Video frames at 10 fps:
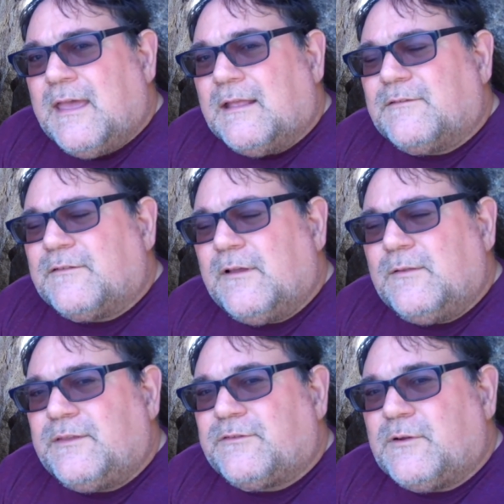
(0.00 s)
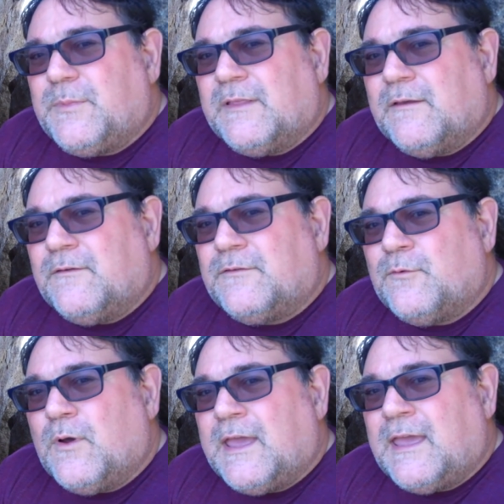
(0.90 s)
and slowly stripping those
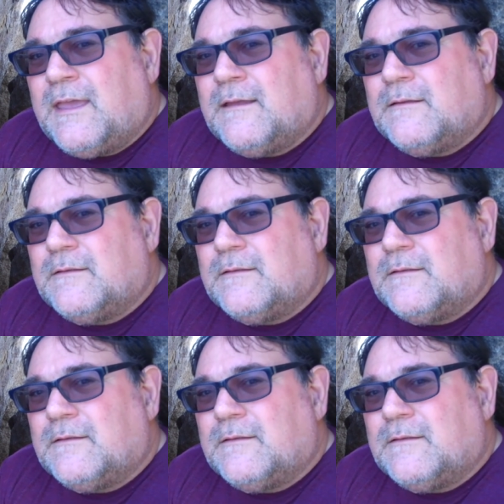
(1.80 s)
away